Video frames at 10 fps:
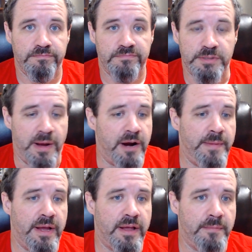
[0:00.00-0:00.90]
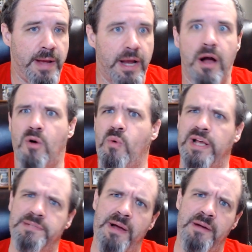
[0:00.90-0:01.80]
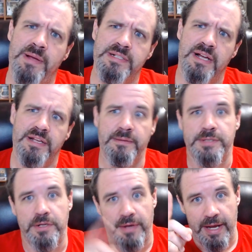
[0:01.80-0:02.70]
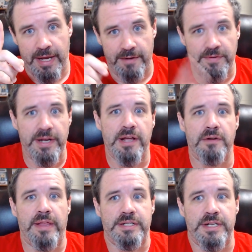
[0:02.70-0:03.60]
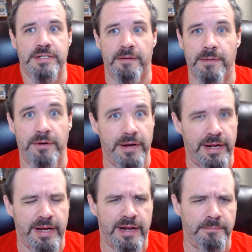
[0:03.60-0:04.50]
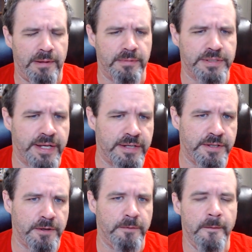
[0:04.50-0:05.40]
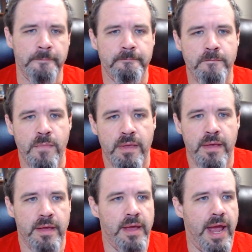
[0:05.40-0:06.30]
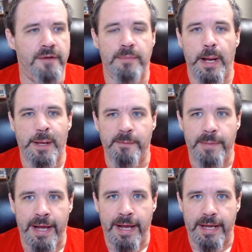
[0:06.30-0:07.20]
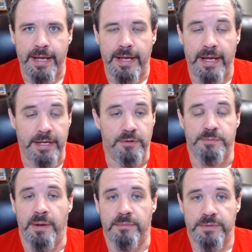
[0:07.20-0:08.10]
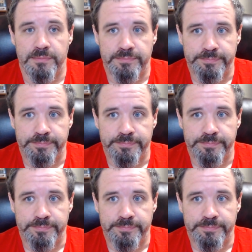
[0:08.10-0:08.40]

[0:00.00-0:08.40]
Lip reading: Spider-Man come back. Oh, wait, Spider-Man's not the MCU. I got a video that's just uploaded. I got to publish that, too. Everybody come back. Goosebumps.